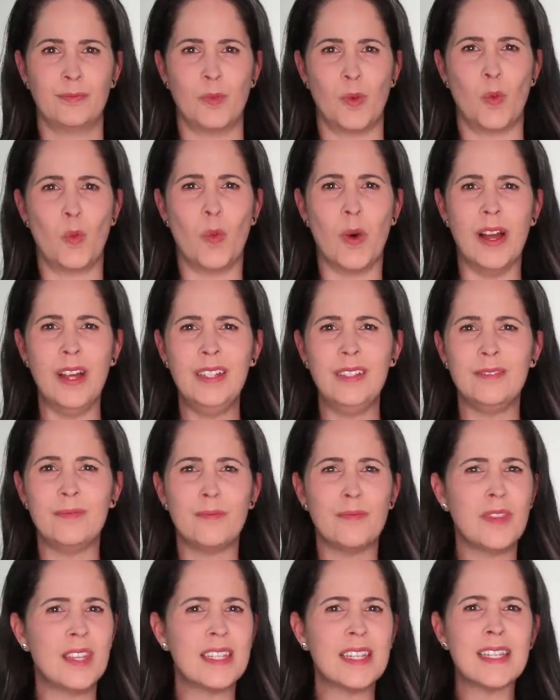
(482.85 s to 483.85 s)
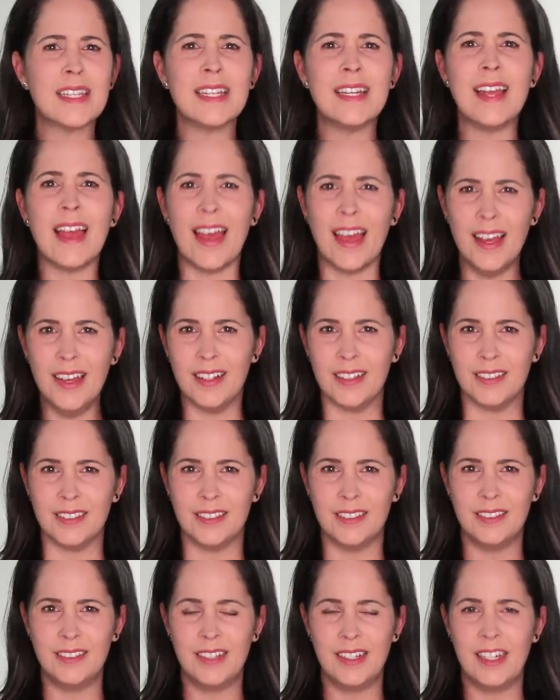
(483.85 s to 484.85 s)
What? This is an
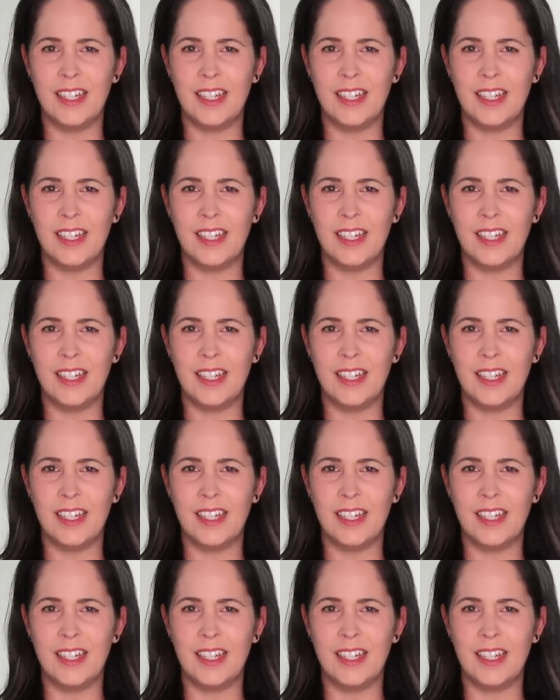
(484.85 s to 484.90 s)
L.